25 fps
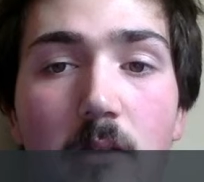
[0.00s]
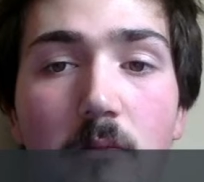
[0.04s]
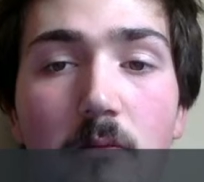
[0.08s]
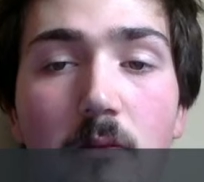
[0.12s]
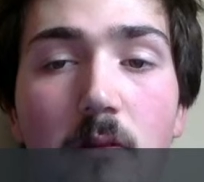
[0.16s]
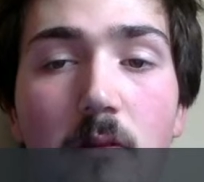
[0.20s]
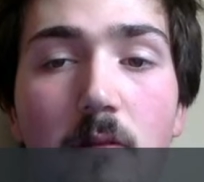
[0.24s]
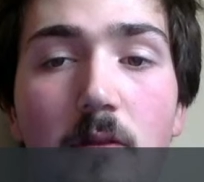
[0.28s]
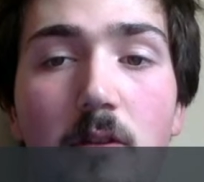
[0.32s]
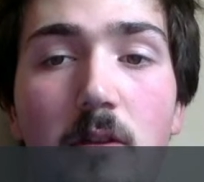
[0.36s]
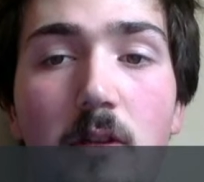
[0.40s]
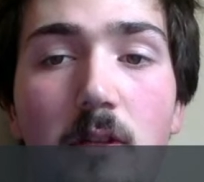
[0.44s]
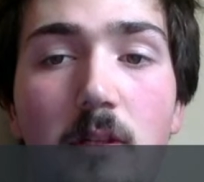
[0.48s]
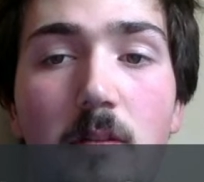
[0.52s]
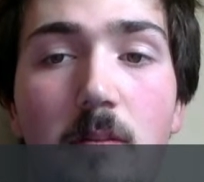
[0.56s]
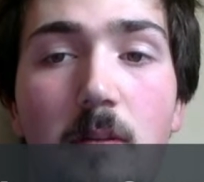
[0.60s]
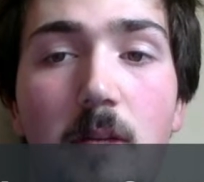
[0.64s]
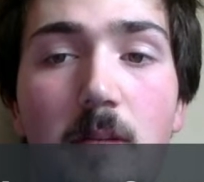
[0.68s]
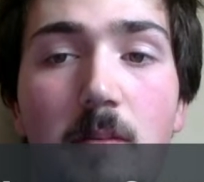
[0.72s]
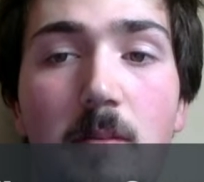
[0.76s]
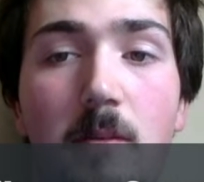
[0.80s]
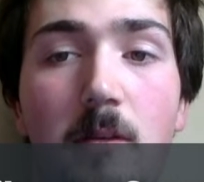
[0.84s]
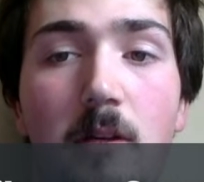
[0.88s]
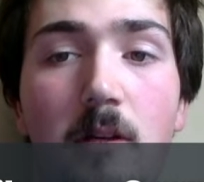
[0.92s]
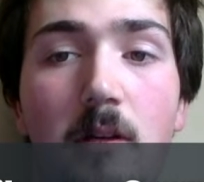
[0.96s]
order for
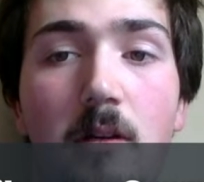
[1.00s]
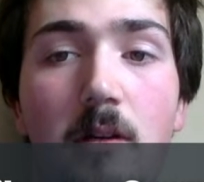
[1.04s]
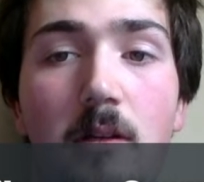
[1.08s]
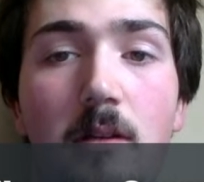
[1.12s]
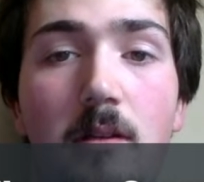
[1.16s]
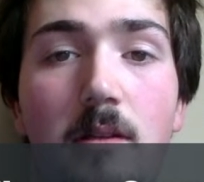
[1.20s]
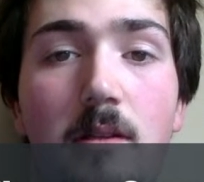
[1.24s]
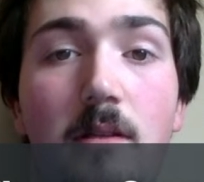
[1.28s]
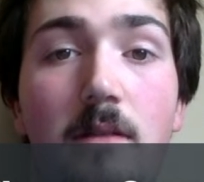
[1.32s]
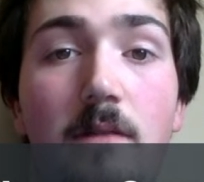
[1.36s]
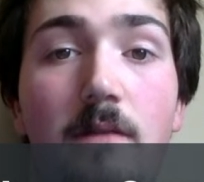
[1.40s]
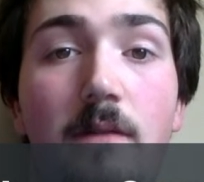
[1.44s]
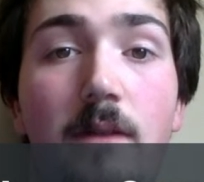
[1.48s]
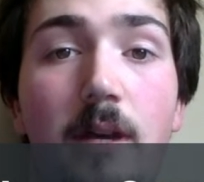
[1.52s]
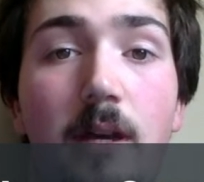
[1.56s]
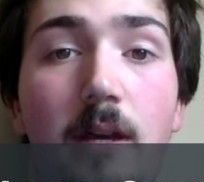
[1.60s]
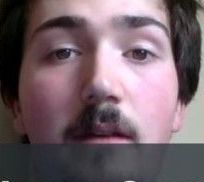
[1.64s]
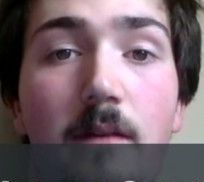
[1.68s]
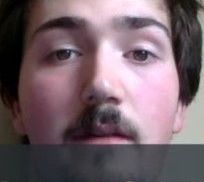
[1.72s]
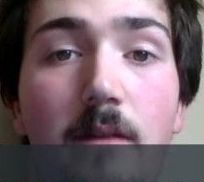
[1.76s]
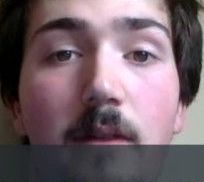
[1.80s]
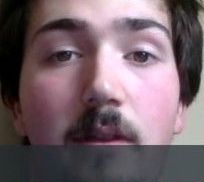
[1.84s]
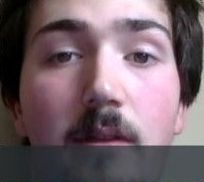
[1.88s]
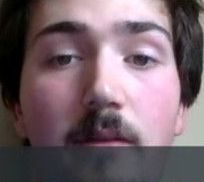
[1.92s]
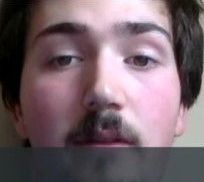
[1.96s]
Toxoplasma gondii to
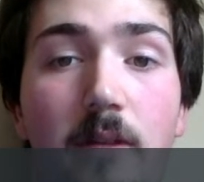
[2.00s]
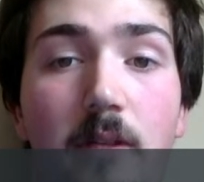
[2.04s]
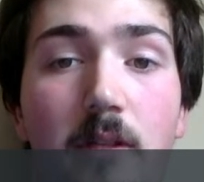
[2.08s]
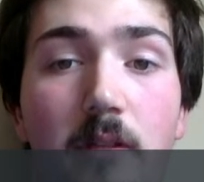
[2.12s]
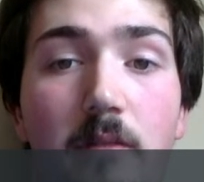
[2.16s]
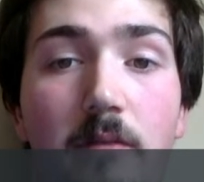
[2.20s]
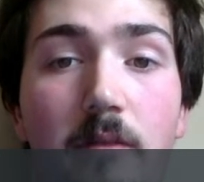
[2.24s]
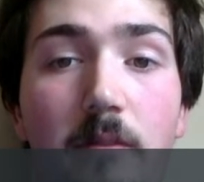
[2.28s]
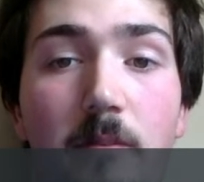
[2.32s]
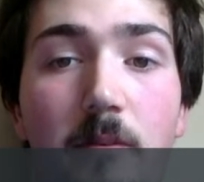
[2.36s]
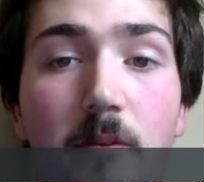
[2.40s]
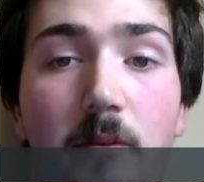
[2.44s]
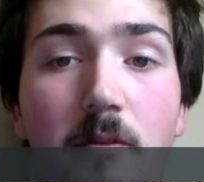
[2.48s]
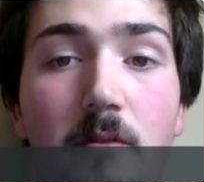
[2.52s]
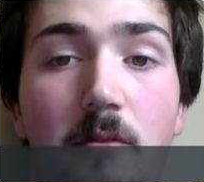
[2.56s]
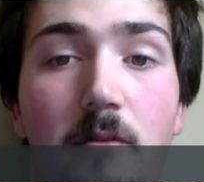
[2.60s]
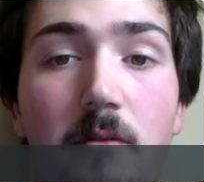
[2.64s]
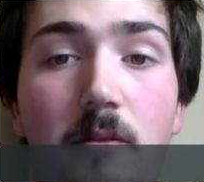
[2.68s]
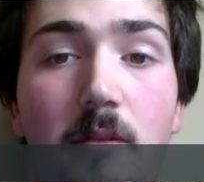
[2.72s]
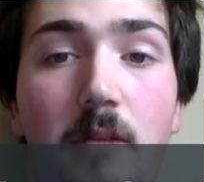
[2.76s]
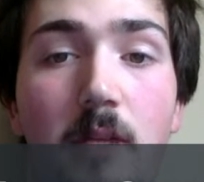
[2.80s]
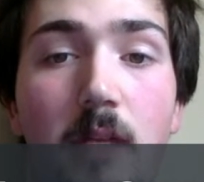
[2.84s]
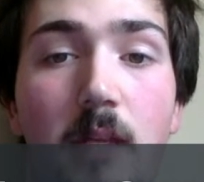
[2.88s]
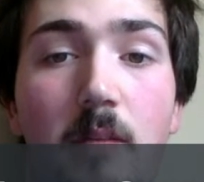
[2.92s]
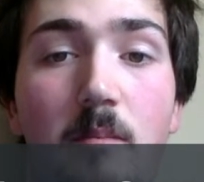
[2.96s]
survive and eventually
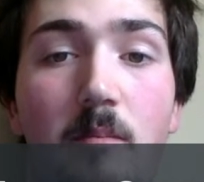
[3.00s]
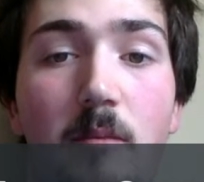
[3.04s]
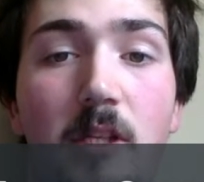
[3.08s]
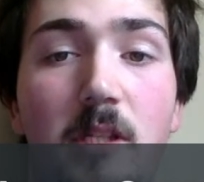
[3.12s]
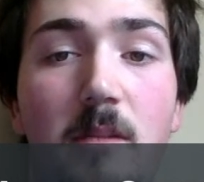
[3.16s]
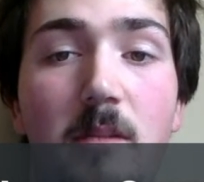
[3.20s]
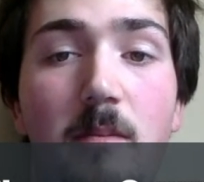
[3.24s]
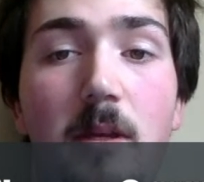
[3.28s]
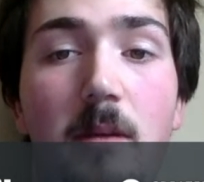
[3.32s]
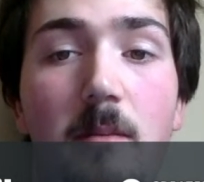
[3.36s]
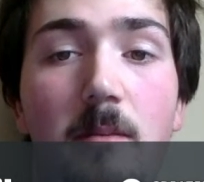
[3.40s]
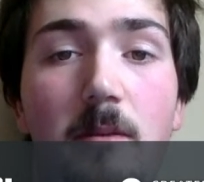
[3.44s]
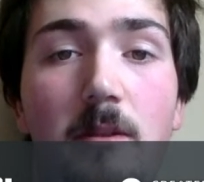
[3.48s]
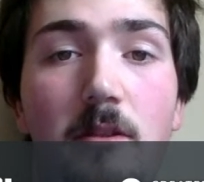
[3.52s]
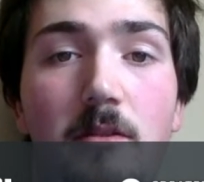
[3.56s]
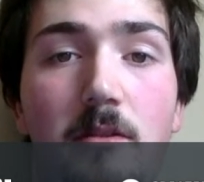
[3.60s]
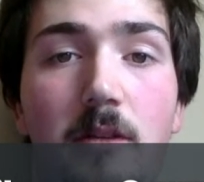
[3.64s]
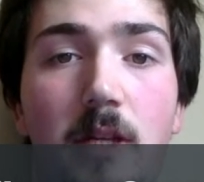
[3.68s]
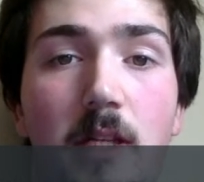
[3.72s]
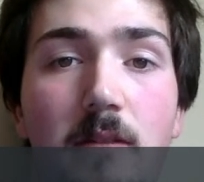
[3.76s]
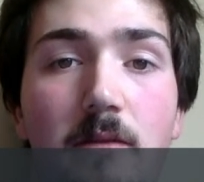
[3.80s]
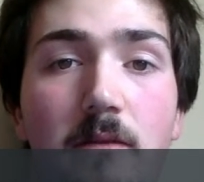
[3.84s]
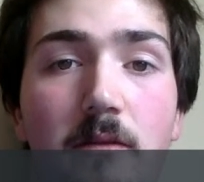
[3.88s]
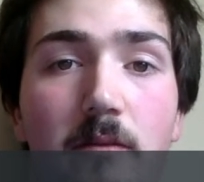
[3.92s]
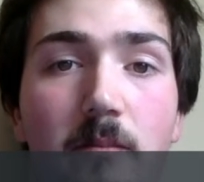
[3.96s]
reproduce, it must be able to
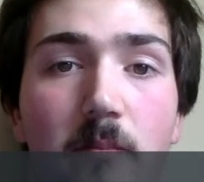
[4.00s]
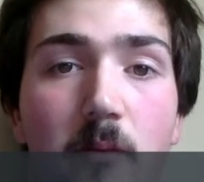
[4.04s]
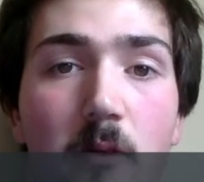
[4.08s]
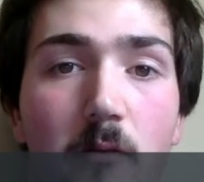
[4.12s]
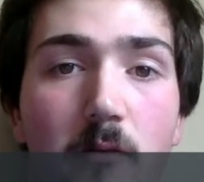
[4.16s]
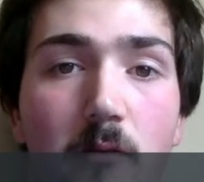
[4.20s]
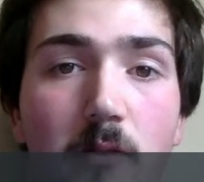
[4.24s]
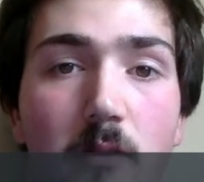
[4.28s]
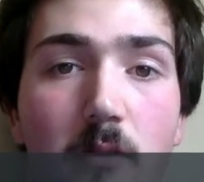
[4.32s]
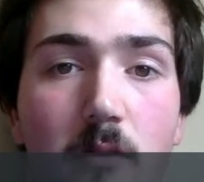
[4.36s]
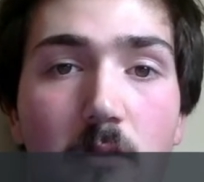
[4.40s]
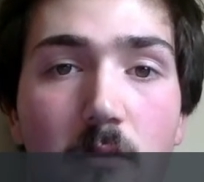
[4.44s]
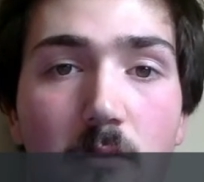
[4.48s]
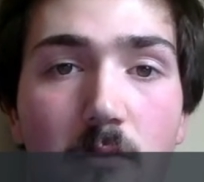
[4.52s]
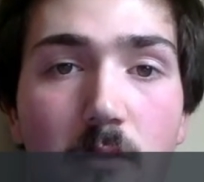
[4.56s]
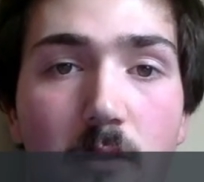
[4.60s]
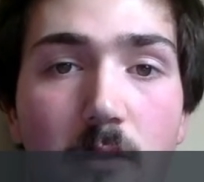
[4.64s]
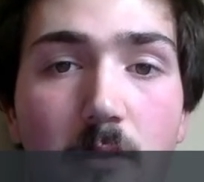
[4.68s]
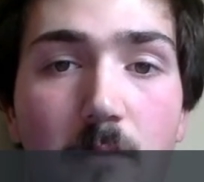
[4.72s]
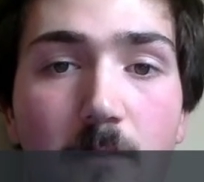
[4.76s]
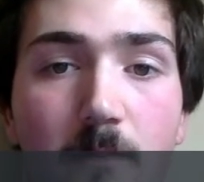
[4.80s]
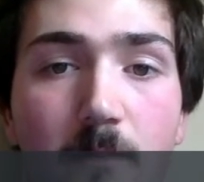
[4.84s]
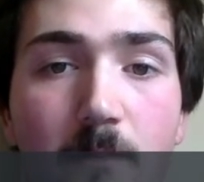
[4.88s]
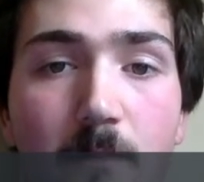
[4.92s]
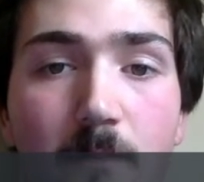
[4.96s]
transfer from host to
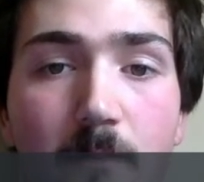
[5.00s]
host.